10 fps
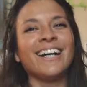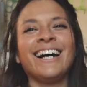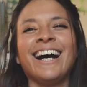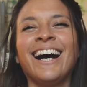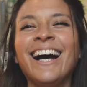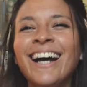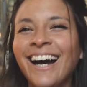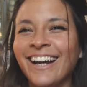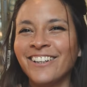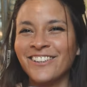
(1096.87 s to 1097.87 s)

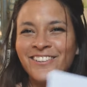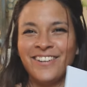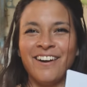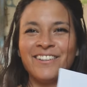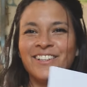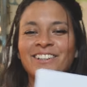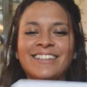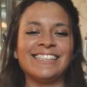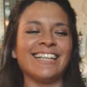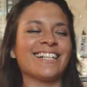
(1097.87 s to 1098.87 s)
I don't know how to call
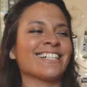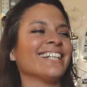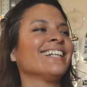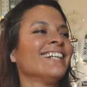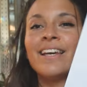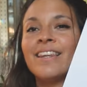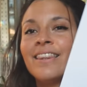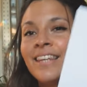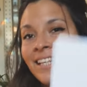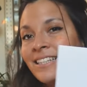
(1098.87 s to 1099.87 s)
this section.
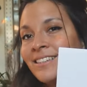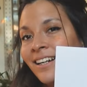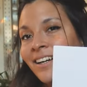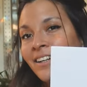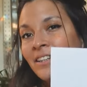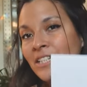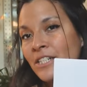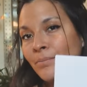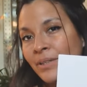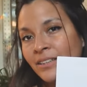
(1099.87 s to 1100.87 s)
These are the
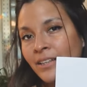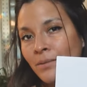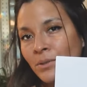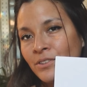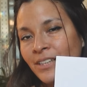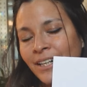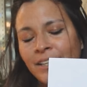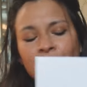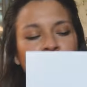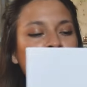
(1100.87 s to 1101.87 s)
shipping labels that I
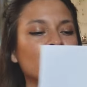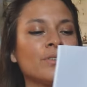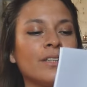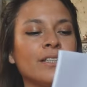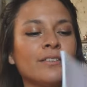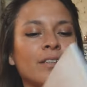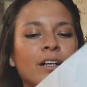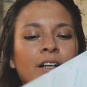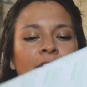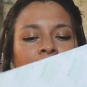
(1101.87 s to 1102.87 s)
use. These
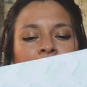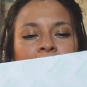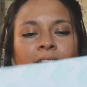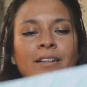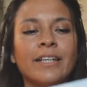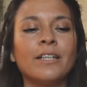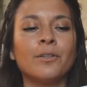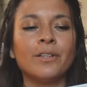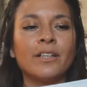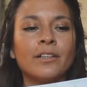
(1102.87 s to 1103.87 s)
are the
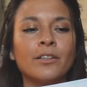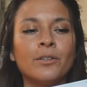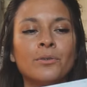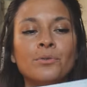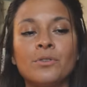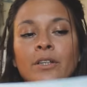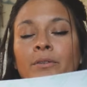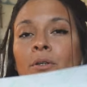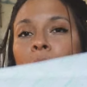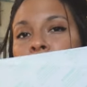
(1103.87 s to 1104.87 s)
eco-enclosed
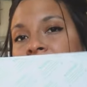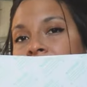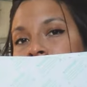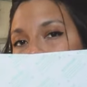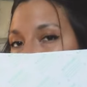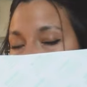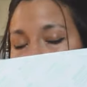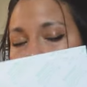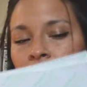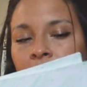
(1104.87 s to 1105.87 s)
zero waste
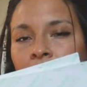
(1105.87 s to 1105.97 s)
liners.